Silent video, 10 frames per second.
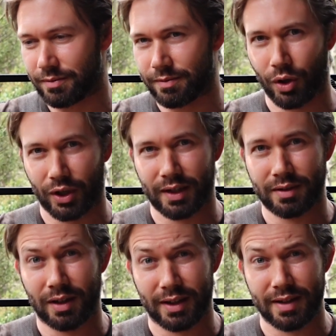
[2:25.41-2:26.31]

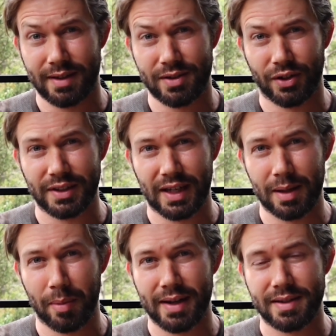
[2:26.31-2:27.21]
vlogging like this on a daily
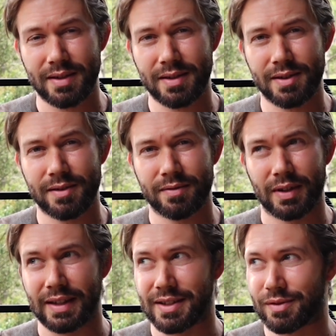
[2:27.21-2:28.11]
basis,
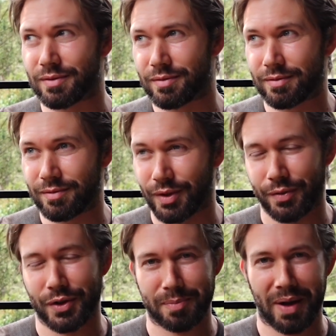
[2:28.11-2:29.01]
at least for the
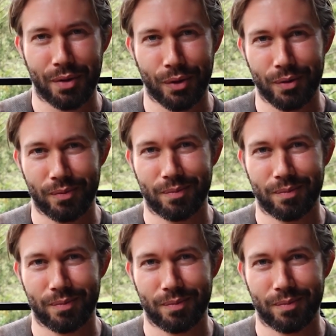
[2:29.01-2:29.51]
first month.